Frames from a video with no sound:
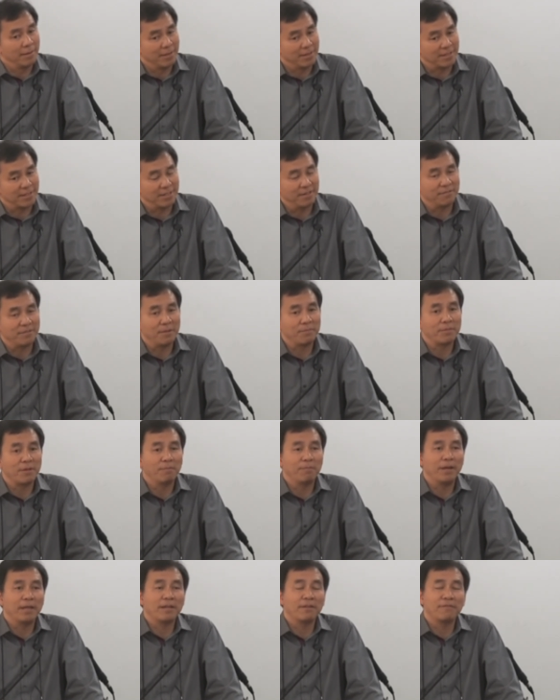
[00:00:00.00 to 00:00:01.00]
Let's give them
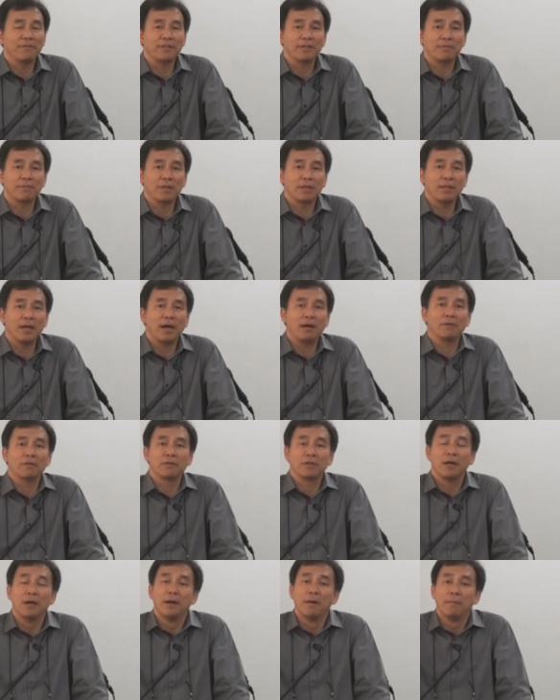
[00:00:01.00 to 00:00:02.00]
the benefit of the doubt.
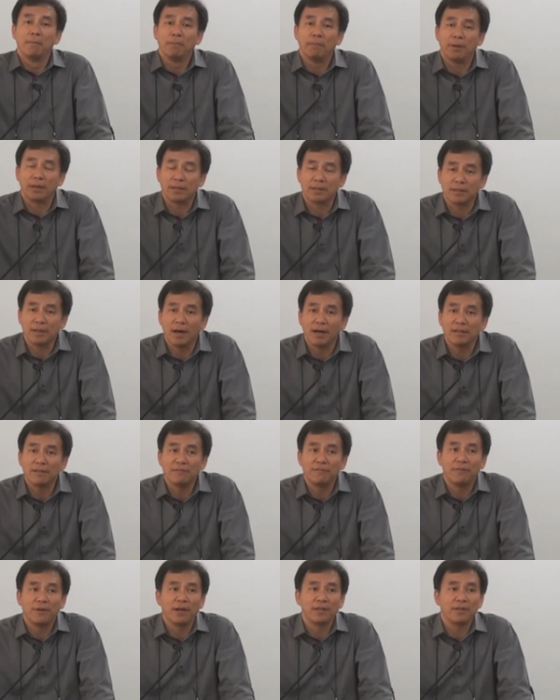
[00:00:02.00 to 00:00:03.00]
But God
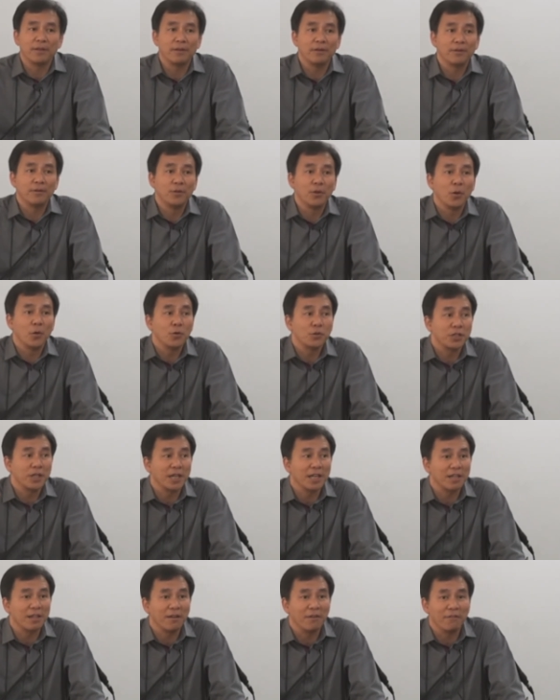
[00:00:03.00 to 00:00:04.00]
the Father knows
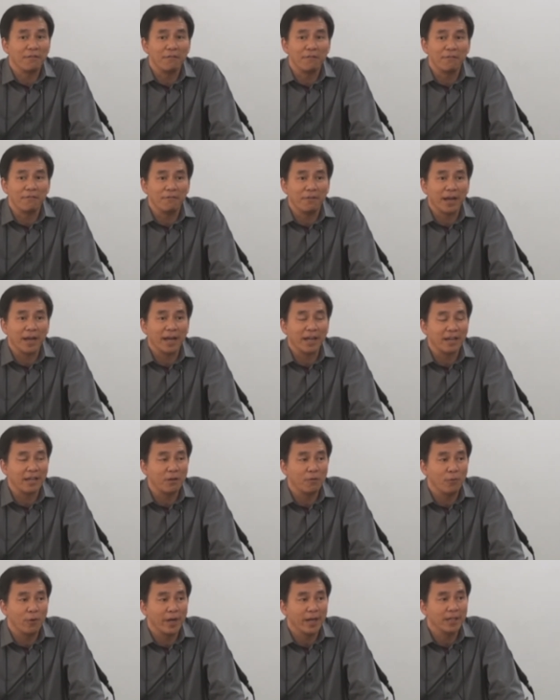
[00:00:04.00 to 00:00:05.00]
it
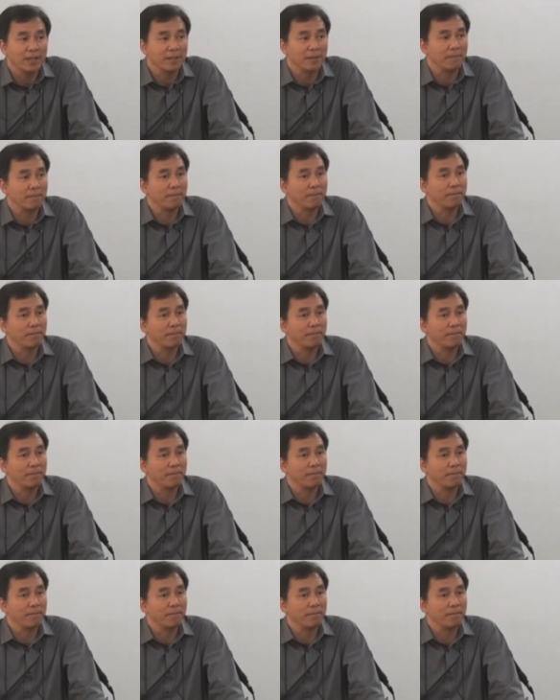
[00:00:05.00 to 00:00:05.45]
very well.